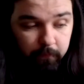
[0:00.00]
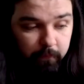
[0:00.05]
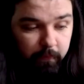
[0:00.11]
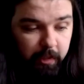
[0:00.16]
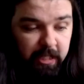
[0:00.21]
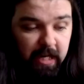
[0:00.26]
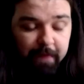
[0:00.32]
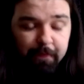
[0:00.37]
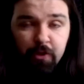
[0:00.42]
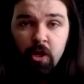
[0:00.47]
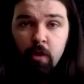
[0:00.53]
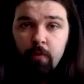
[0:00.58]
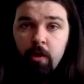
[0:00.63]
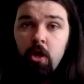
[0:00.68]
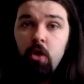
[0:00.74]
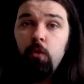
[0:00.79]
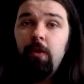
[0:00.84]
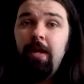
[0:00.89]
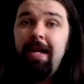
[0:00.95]
Now, if you don't
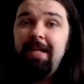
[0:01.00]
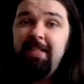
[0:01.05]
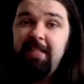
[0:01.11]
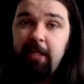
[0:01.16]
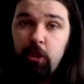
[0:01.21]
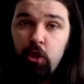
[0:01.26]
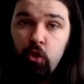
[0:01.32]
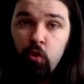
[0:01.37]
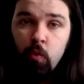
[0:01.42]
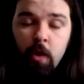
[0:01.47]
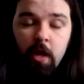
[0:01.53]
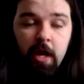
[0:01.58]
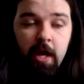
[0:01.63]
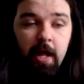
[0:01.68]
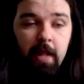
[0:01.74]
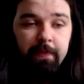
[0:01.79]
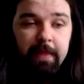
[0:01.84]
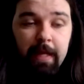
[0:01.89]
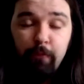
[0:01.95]
know Classic Who,
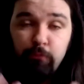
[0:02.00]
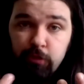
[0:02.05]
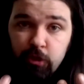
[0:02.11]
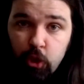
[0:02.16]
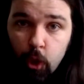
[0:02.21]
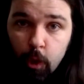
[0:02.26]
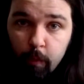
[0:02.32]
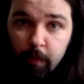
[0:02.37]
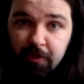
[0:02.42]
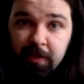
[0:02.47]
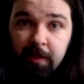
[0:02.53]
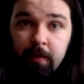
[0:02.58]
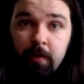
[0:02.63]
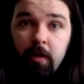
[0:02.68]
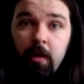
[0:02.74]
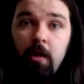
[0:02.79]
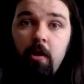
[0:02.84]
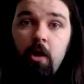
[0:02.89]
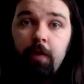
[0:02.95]
that was the origin
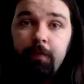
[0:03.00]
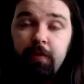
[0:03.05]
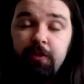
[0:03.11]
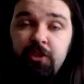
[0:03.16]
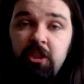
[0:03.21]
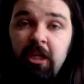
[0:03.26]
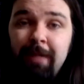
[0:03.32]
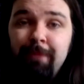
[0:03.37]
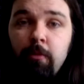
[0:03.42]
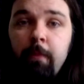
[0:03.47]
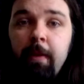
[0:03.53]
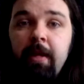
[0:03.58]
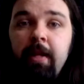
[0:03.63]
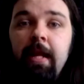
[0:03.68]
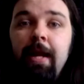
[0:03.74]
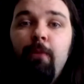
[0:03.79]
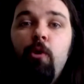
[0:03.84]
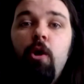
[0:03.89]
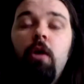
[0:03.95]
of the Cybermen.
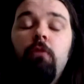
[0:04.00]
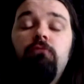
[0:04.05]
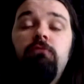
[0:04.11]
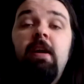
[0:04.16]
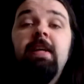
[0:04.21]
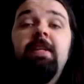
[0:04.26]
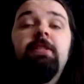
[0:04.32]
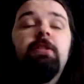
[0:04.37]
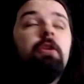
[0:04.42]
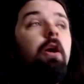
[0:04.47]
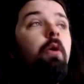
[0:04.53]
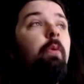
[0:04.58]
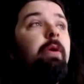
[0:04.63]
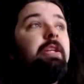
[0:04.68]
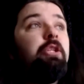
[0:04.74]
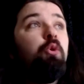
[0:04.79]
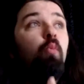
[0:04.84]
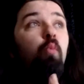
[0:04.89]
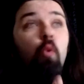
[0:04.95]
They were a race that
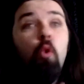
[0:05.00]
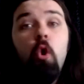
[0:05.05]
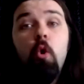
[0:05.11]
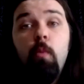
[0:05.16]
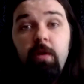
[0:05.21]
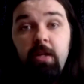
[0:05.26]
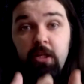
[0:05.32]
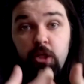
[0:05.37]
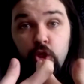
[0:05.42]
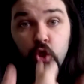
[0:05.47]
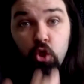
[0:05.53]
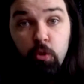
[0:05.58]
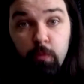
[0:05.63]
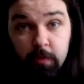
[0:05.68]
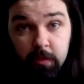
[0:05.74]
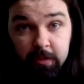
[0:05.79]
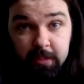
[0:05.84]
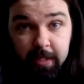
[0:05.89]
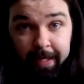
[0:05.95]
went to war with the
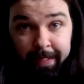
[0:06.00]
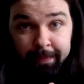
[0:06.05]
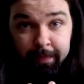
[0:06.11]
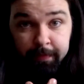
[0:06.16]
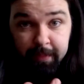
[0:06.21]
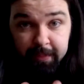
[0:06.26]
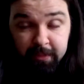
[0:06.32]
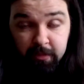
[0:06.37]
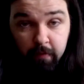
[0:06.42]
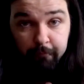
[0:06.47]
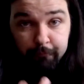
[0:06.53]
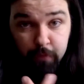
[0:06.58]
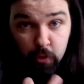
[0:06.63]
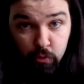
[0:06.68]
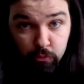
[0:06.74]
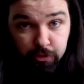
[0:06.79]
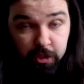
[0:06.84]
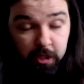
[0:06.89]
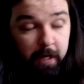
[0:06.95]
humans in the distant
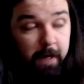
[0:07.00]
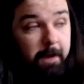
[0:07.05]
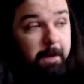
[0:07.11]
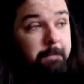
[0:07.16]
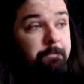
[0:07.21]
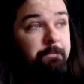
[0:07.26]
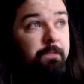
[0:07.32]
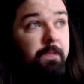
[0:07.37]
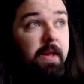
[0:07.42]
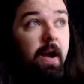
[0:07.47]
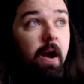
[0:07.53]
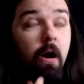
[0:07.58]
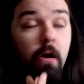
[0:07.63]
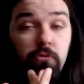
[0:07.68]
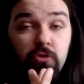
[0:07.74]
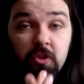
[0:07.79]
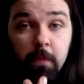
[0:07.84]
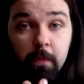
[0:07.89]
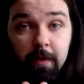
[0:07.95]
future,
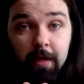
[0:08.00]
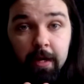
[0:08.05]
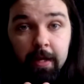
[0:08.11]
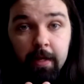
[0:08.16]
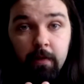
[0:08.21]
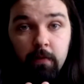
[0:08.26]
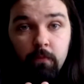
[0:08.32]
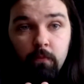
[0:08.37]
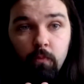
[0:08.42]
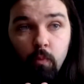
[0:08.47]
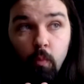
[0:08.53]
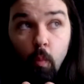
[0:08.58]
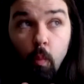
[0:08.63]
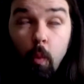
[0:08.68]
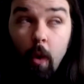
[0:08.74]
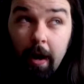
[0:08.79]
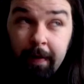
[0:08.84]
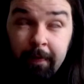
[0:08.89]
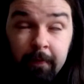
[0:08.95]
ultimately
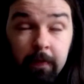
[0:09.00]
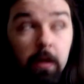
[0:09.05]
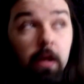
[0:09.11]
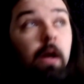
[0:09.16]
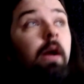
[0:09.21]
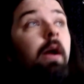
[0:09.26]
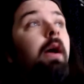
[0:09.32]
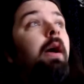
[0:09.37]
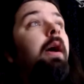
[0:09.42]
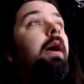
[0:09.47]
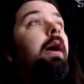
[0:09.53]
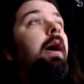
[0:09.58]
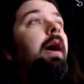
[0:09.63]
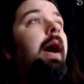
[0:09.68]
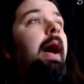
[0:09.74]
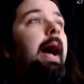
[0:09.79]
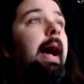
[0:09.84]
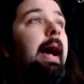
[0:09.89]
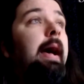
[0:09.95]
won,
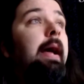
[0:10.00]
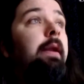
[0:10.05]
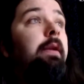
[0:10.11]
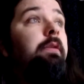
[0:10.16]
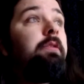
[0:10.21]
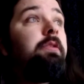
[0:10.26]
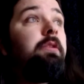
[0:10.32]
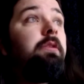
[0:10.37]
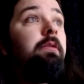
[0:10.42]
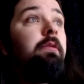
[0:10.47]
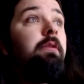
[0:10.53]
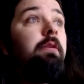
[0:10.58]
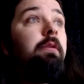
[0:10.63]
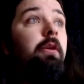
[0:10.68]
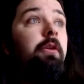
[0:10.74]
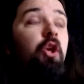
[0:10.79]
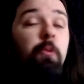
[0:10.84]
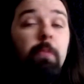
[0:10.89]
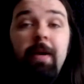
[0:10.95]
and
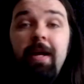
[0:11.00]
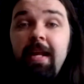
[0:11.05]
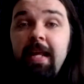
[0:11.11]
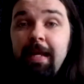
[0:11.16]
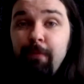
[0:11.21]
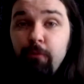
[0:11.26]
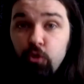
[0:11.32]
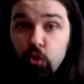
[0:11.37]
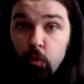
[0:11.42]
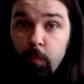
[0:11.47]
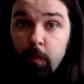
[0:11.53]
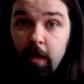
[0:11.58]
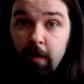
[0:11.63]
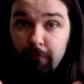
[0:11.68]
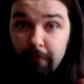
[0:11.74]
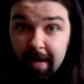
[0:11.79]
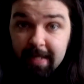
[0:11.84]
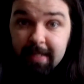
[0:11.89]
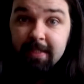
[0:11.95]
humanity was all but
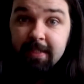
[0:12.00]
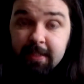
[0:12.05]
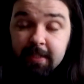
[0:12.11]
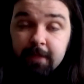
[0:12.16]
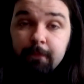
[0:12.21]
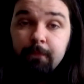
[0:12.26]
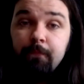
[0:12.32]
erased